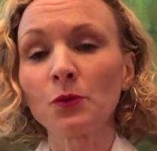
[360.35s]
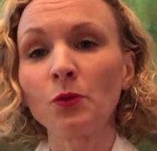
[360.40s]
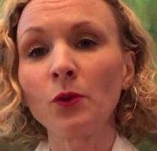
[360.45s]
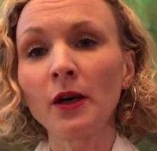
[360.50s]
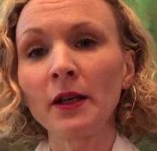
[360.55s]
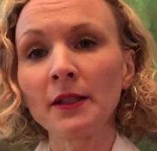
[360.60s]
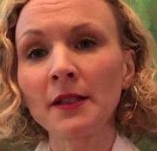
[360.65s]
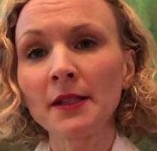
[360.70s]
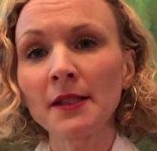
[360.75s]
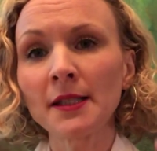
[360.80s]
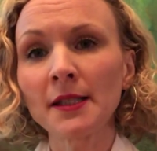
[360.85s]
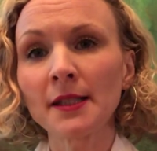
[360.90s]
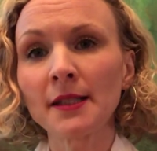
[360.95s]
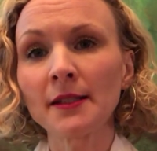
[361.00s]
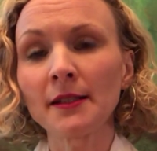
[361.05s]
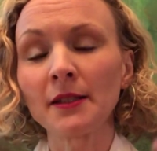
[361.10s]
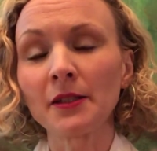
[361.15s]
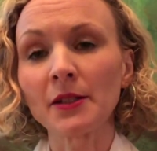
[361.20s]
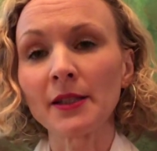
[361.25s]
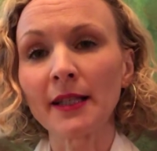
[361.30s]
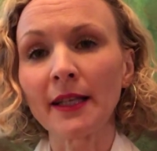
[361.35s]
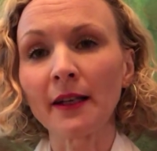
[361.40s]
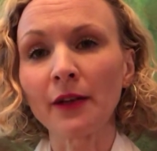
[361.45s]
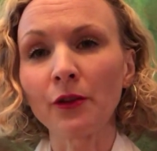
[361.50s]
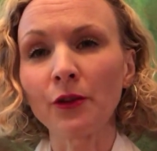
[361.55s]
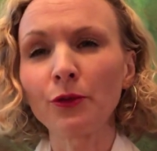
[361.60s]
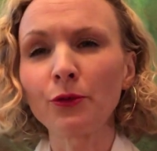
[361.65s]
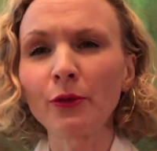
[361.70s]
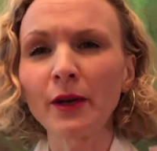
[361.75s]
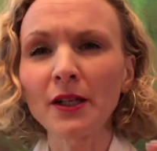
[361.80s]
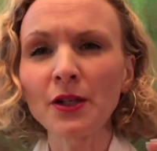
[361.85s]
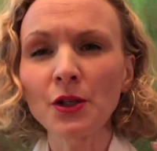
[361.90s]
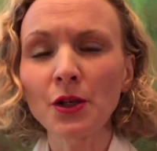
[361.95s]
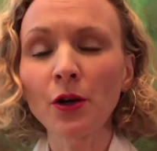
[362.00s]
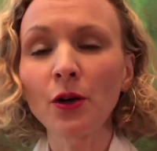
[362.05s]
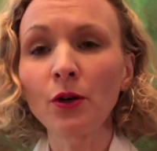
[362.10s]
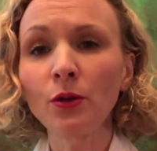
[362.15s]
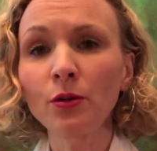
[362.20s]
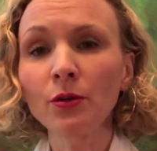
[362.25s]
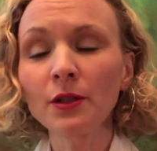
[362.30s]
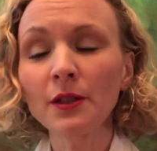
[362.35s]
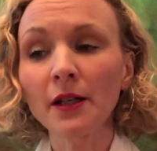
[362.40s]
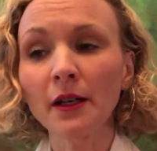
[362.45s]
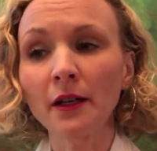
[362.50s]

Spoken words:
once there's like a threshold